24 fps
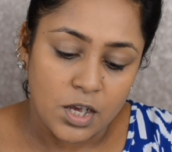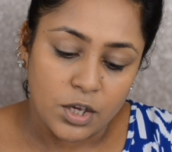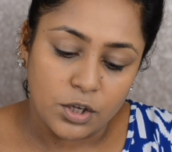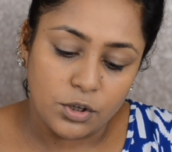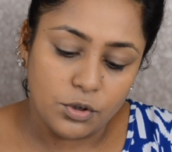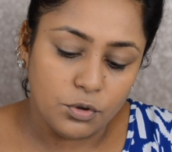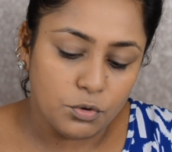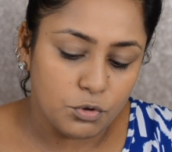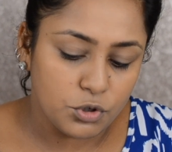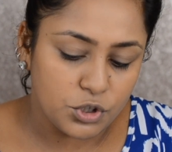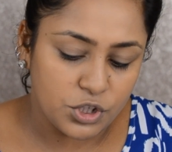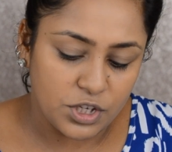
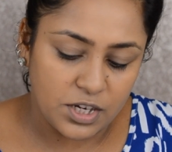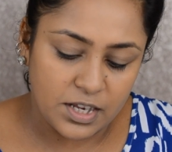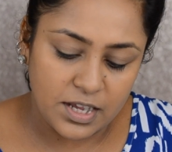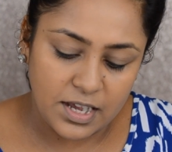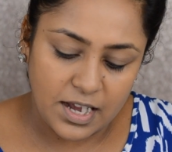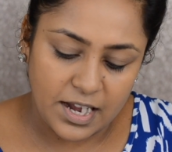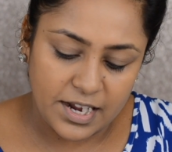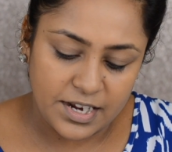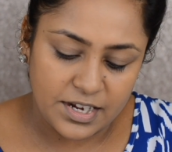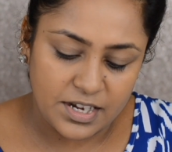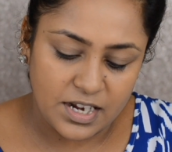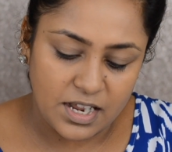Usually
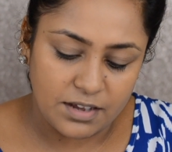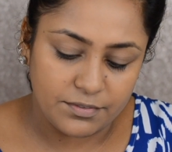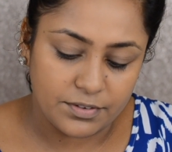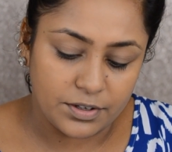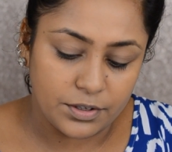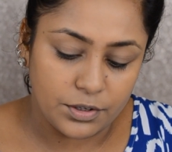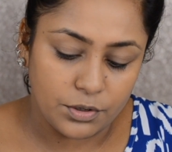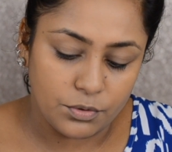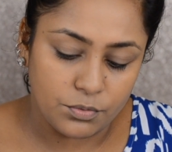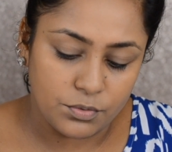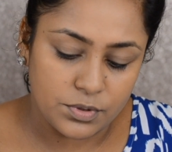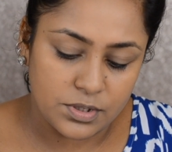I never
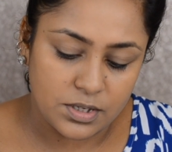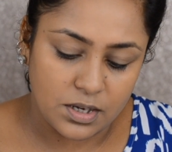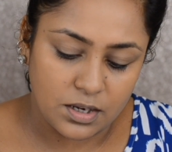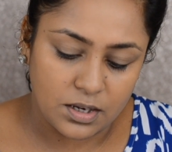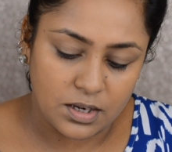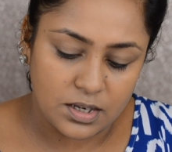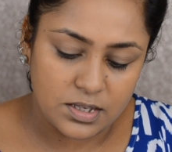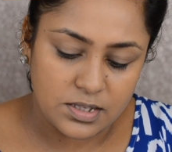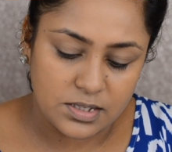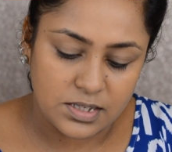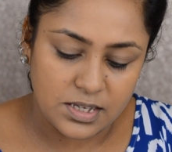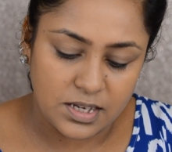use a
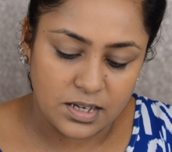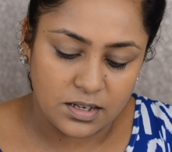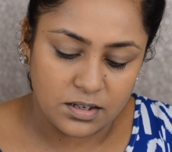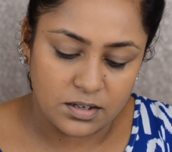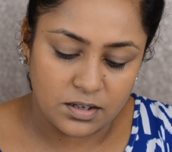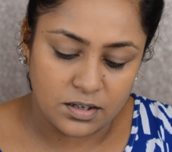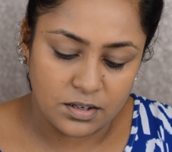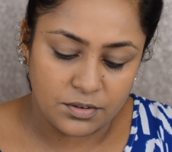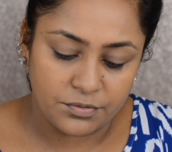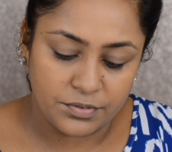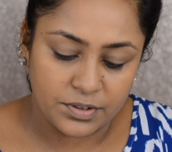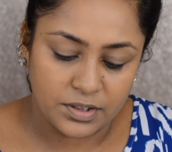
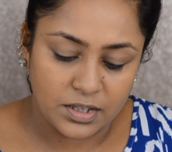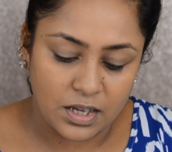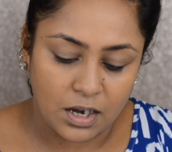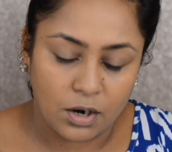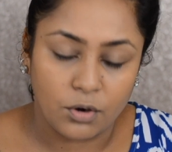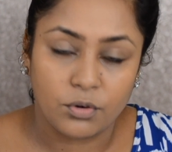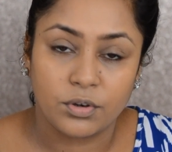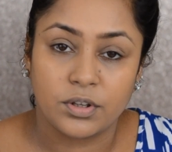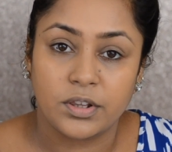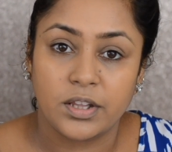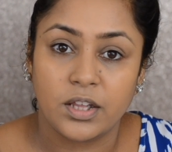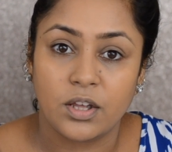concealer
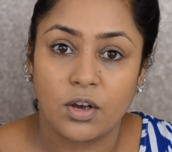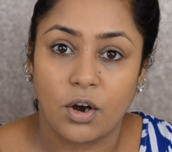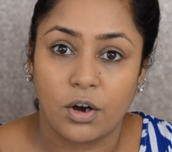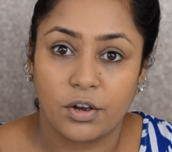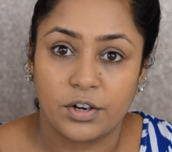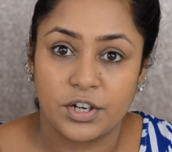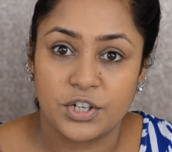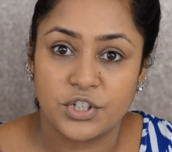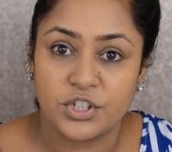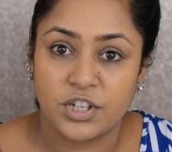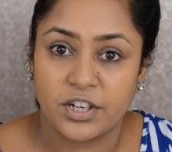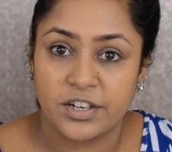without the
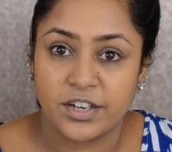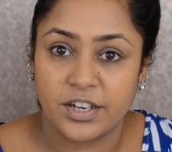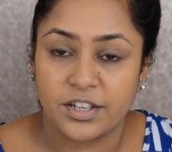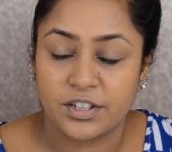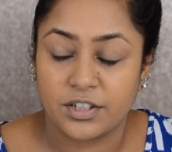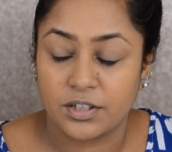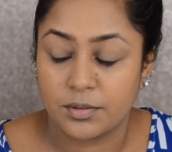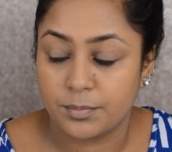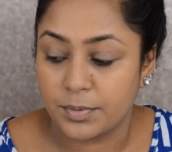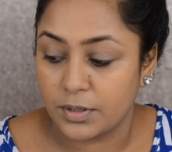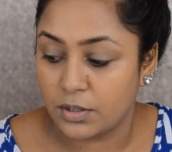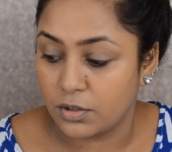orange
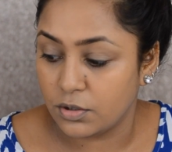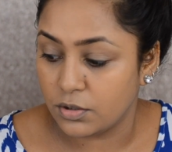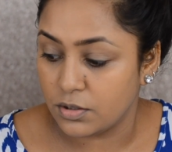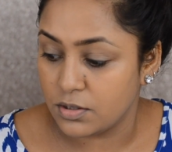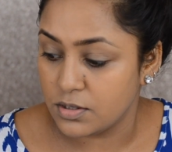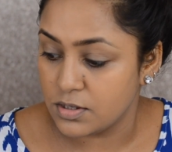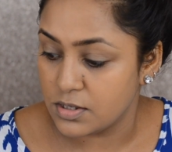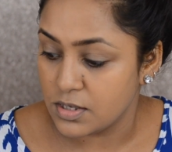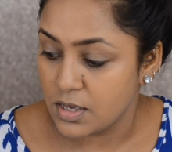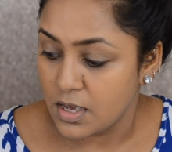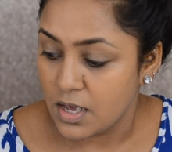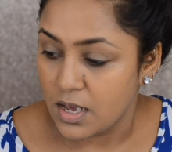corrector,
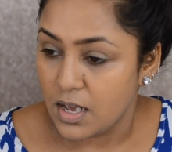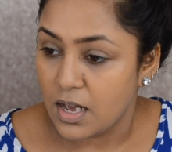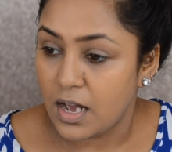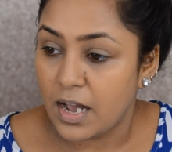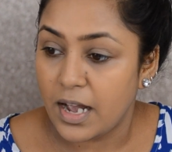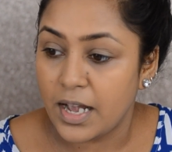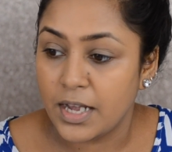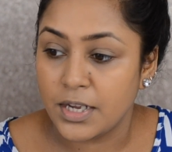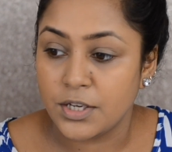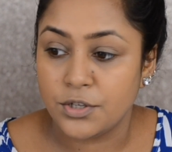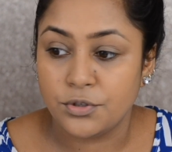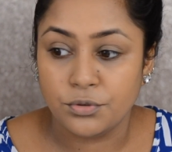because
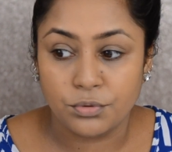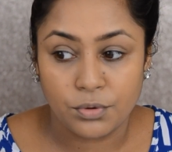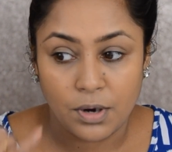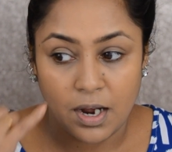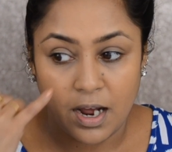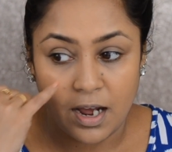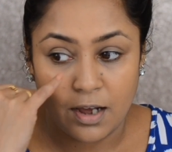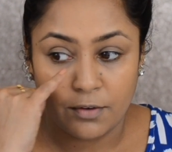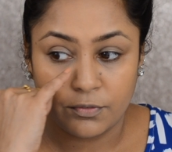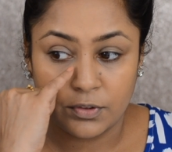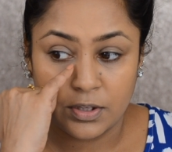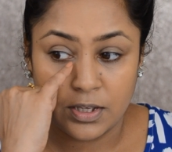I do
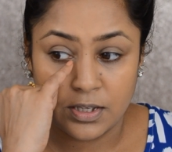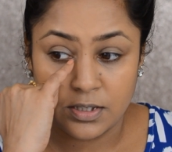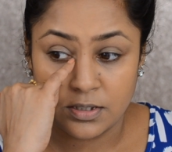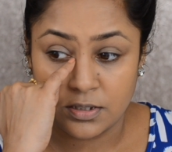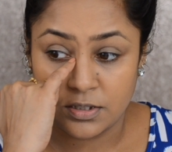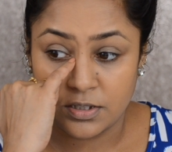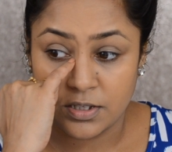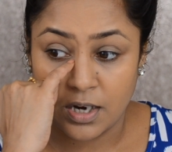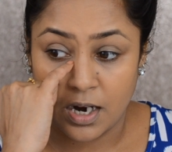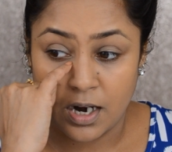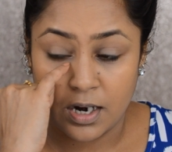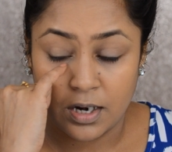have these
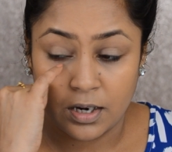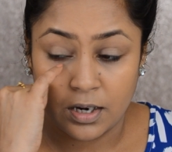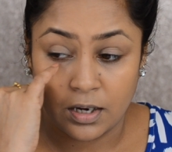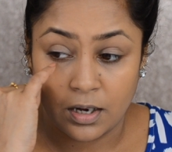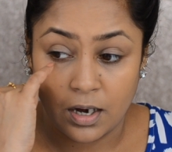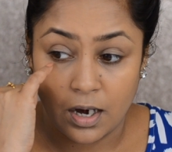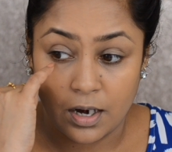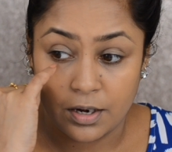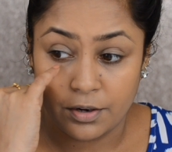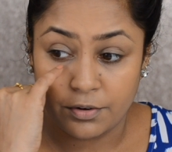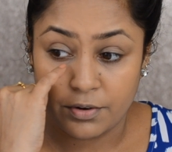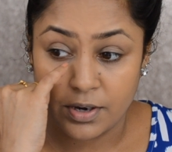dark
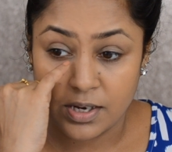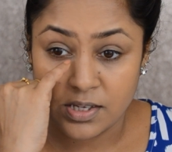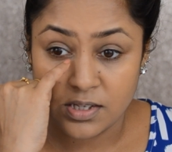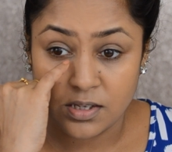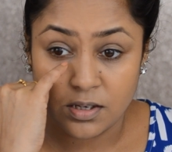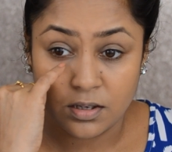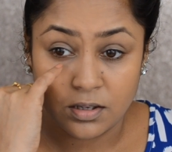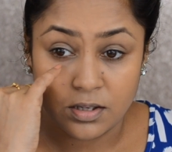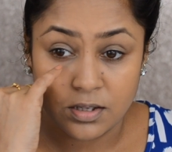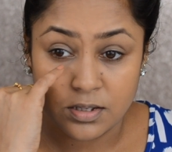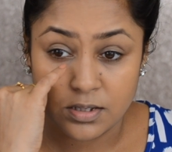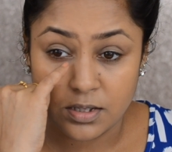under eye
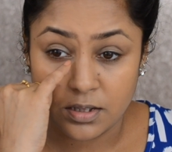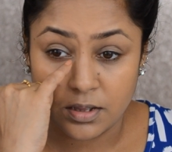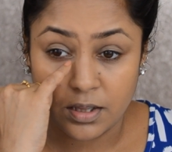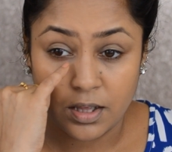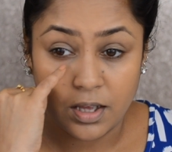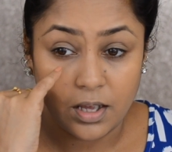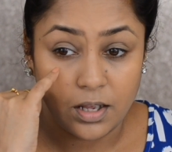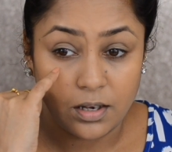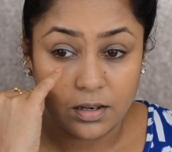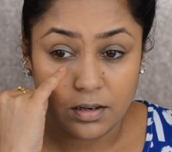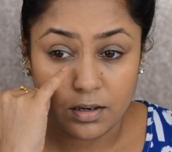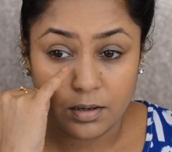circles in the
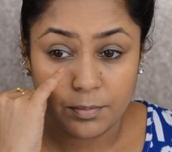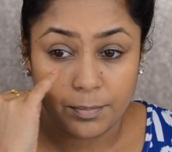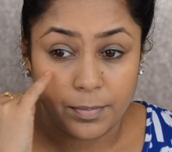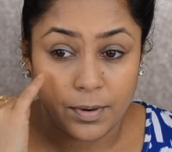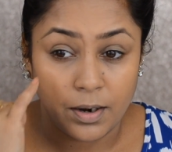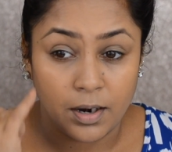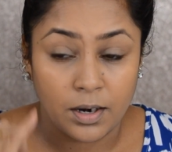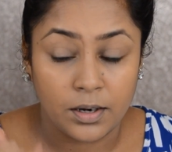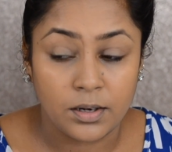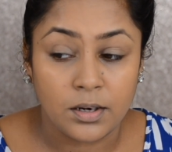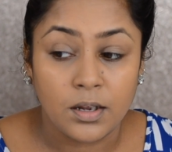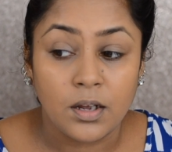inner
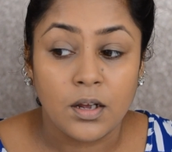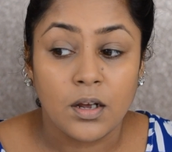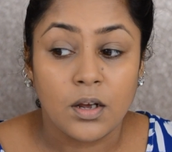part,